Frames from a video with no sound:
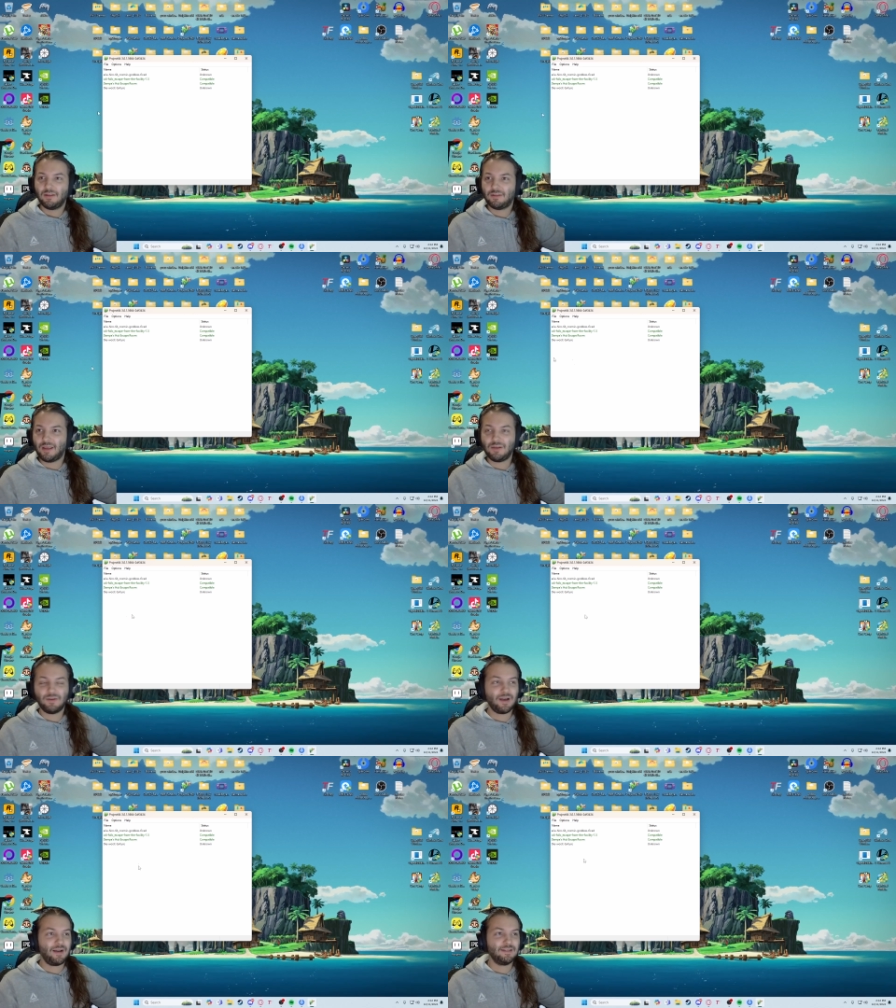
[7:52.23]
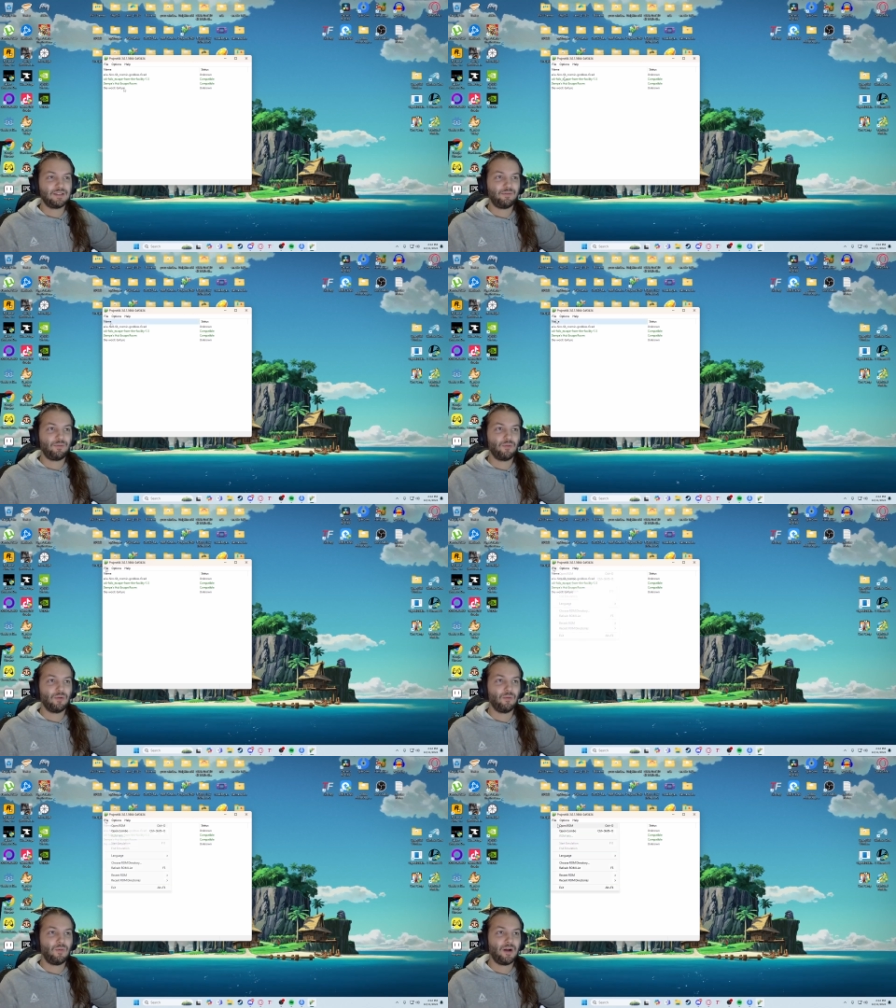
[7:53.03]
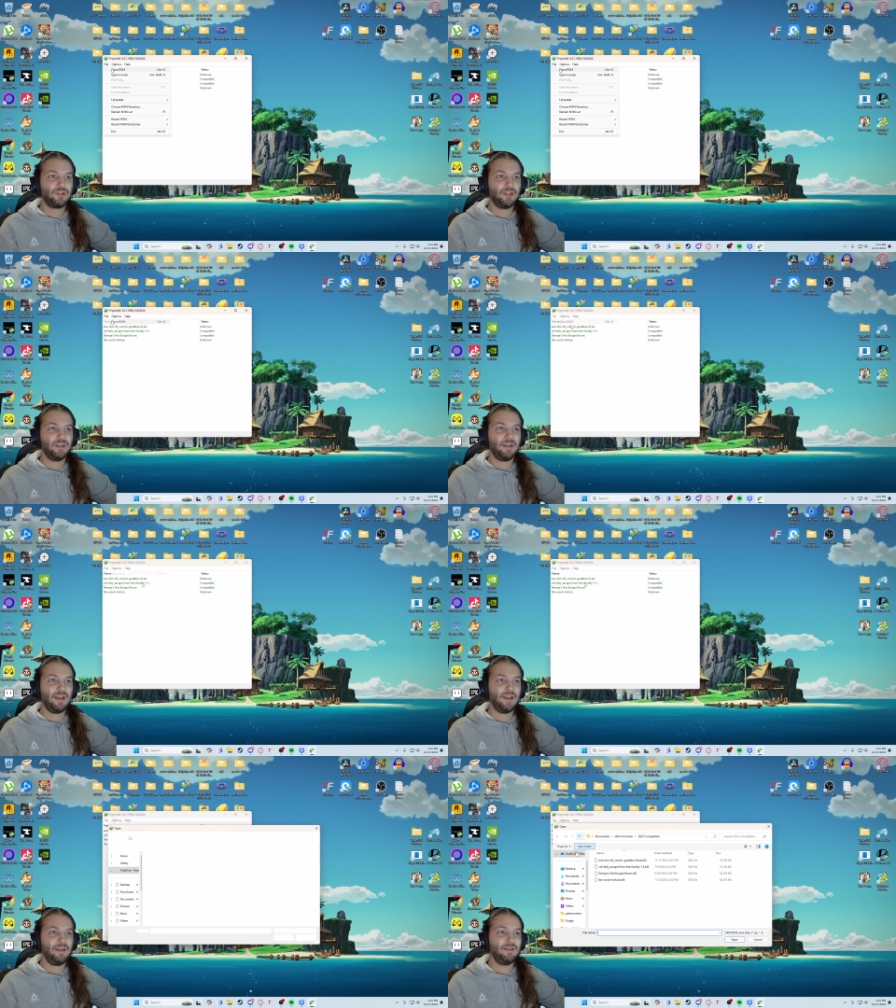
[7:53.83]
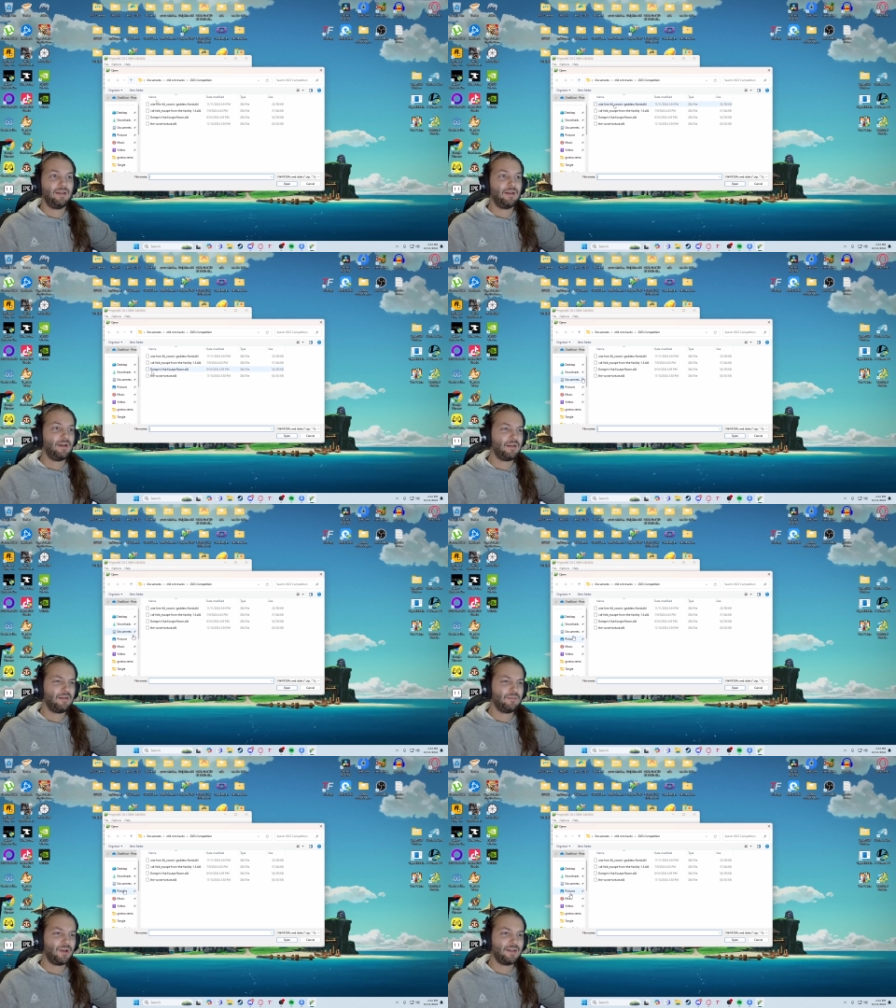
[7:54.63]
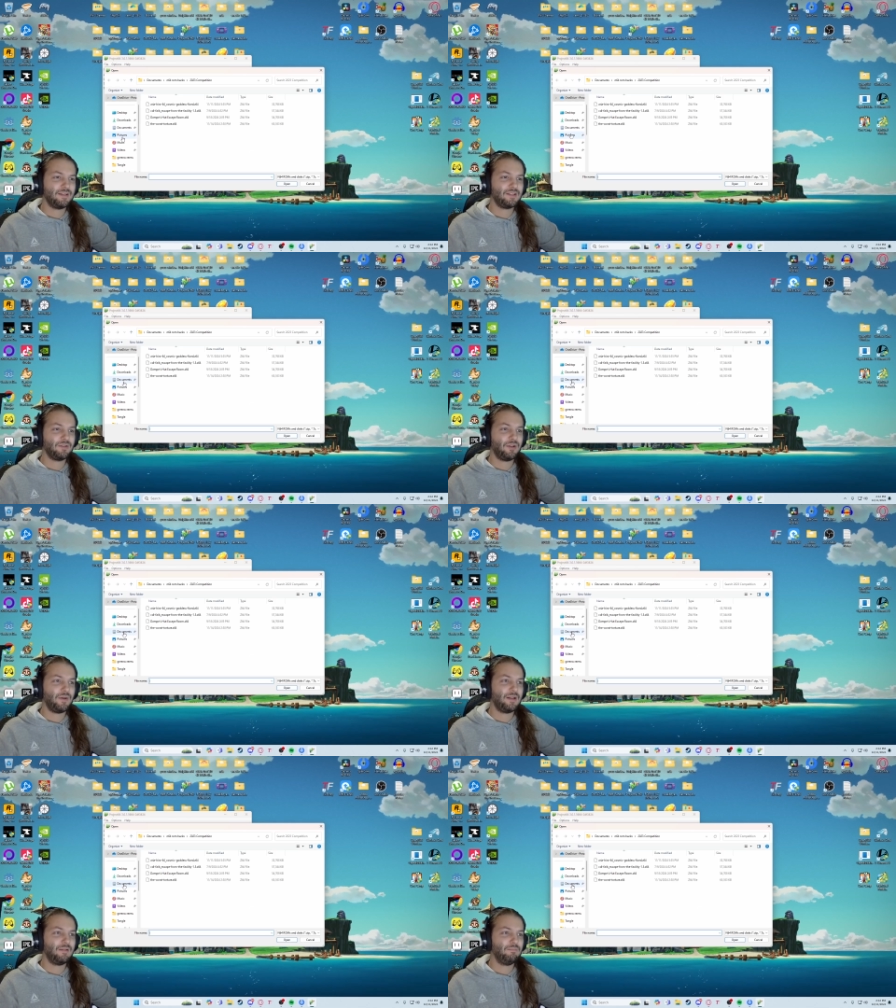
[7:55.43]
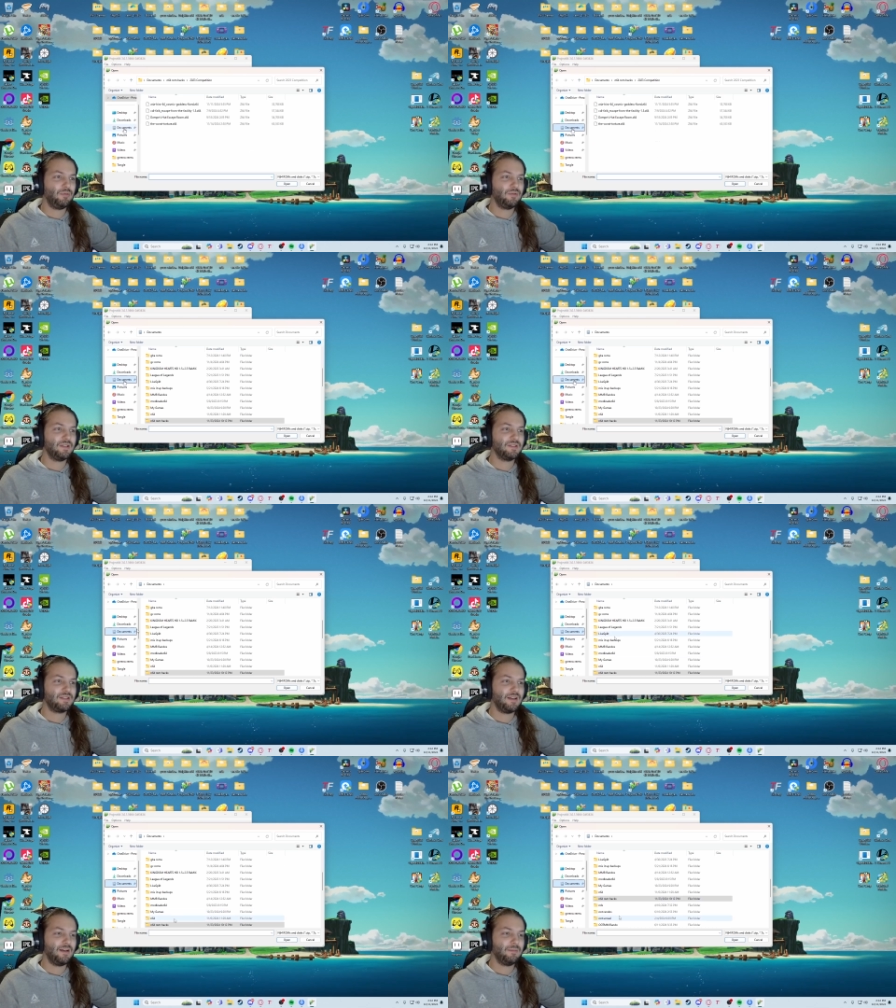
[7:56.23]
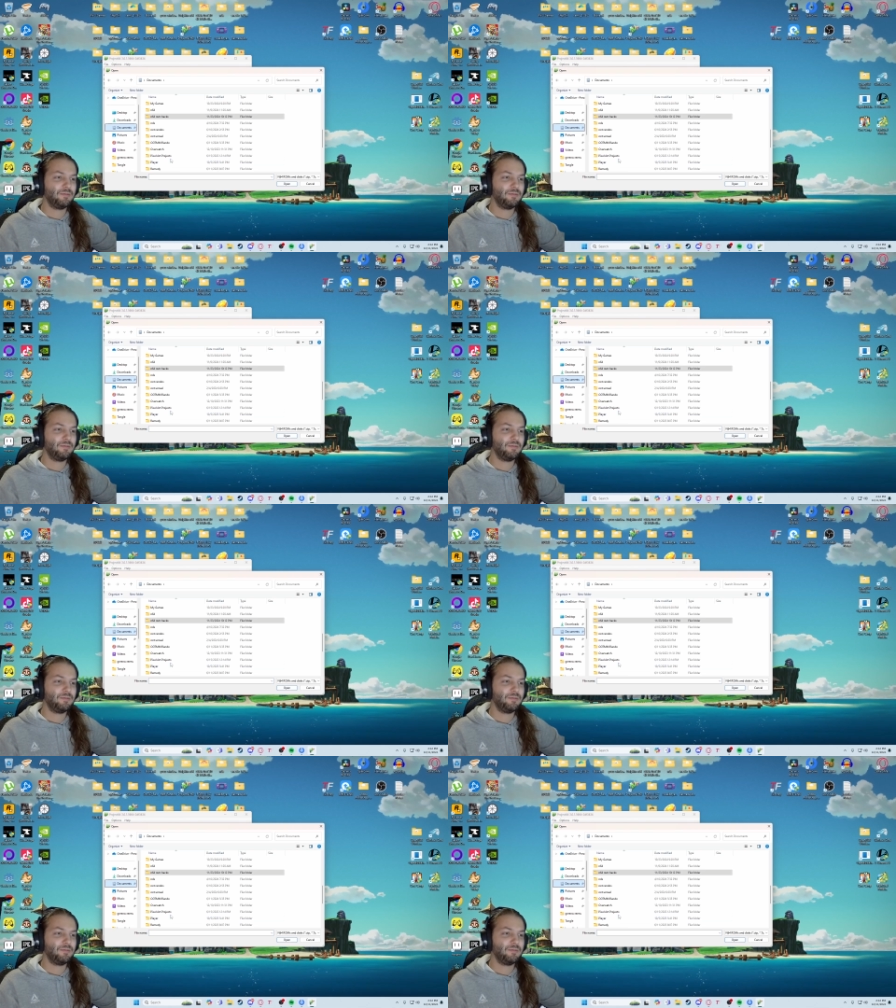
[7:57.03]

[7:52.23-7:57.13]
Thank you guys for watching, and um, I guess I'll go ahead and boot this up.